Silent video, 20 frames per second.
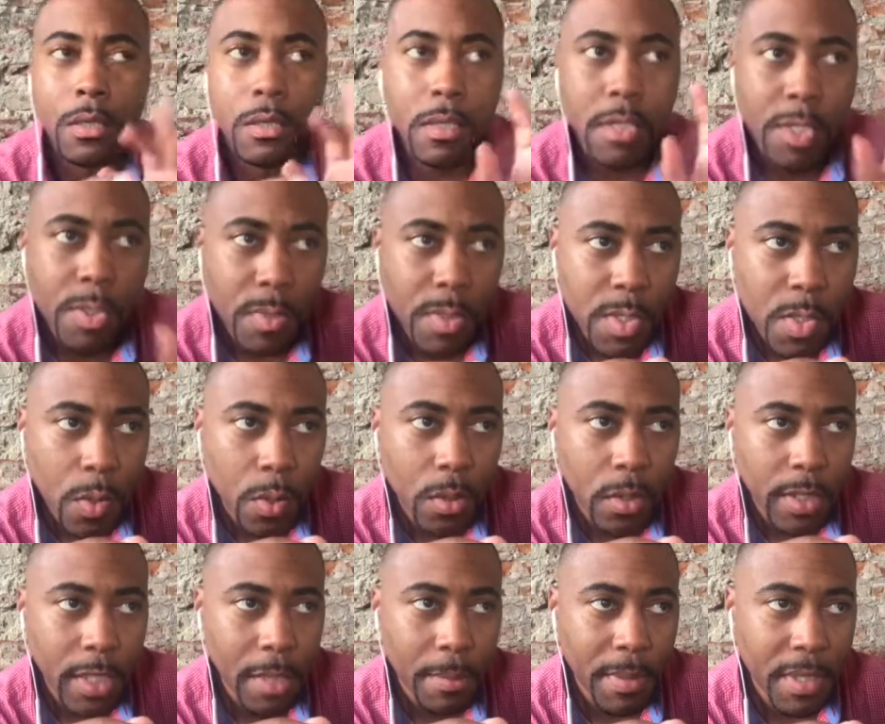This one is going to
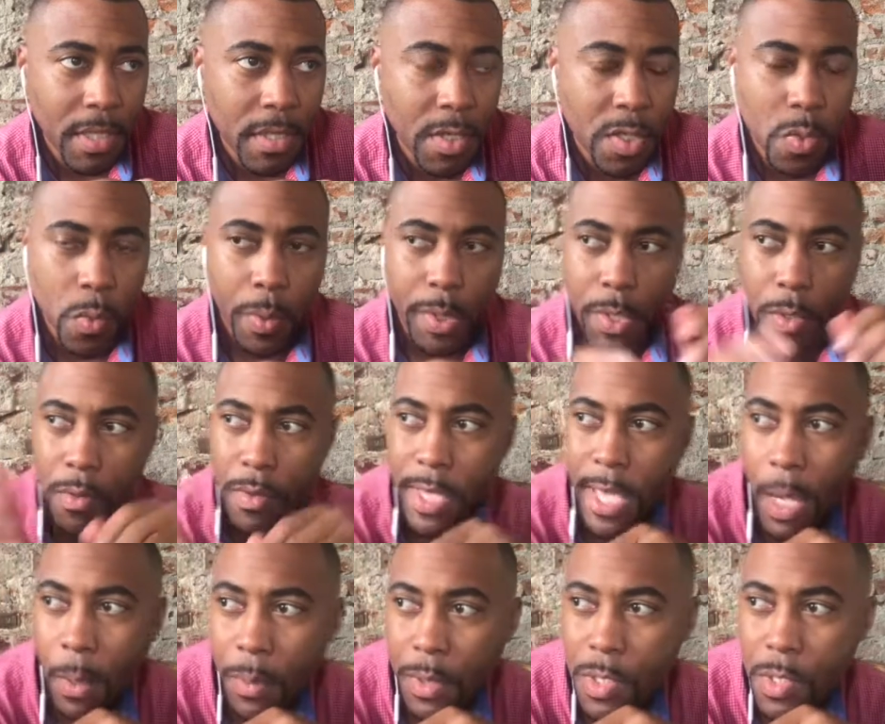look at me this way, or
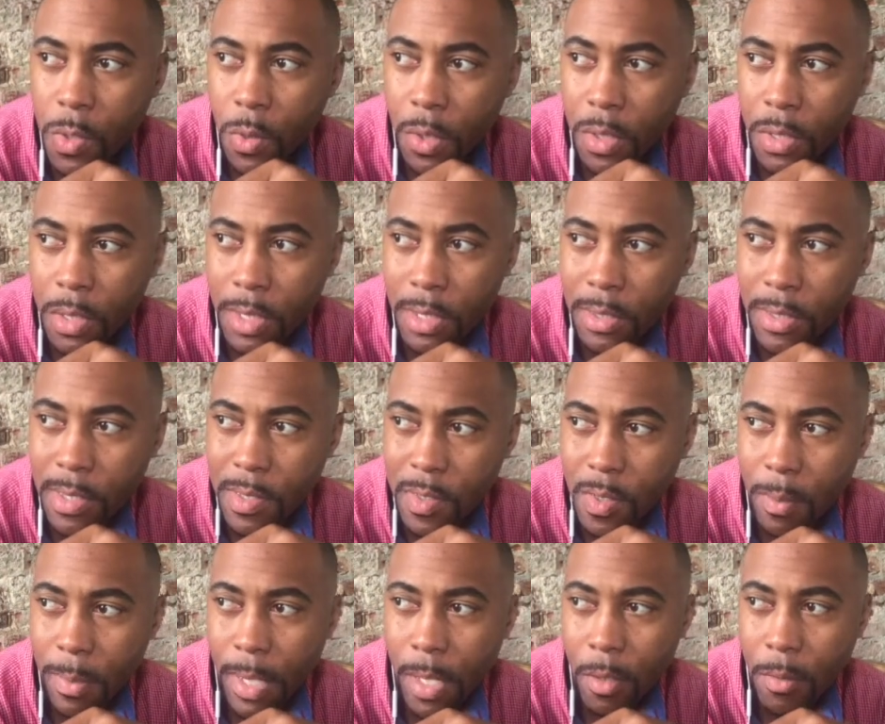that one is going to think this
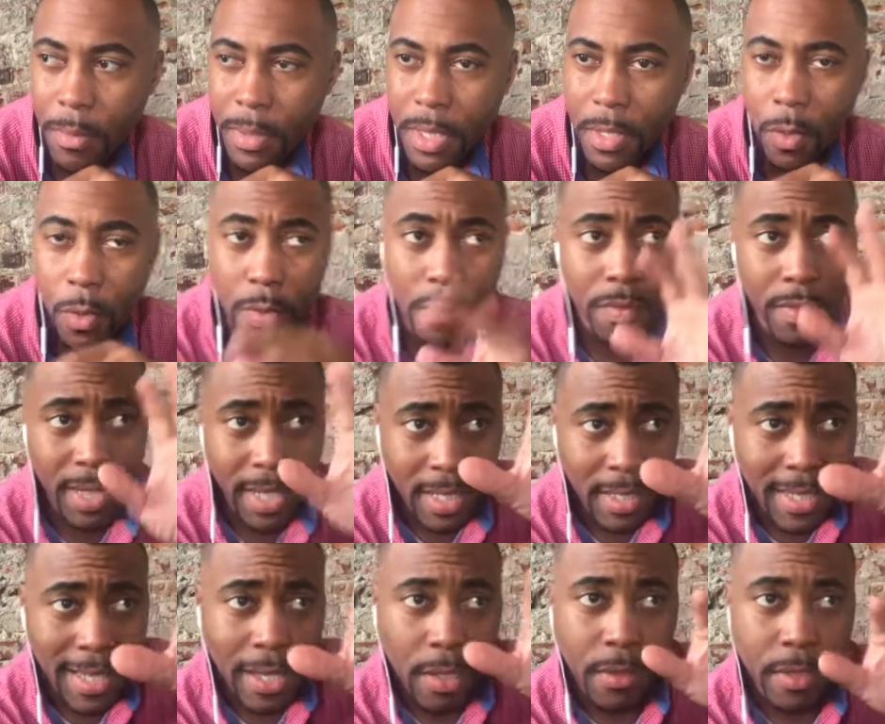about me, or they
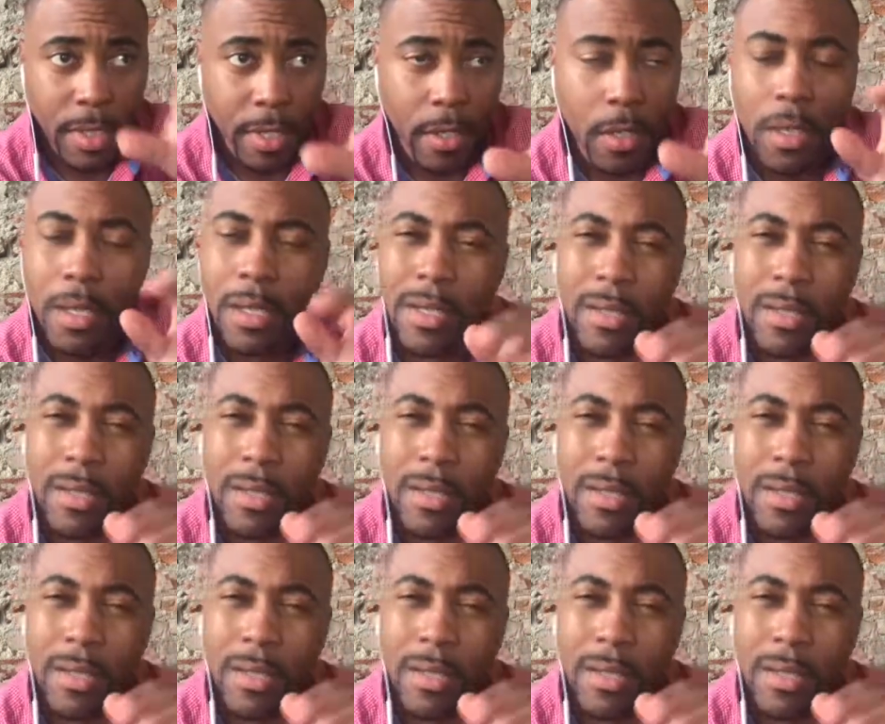down there.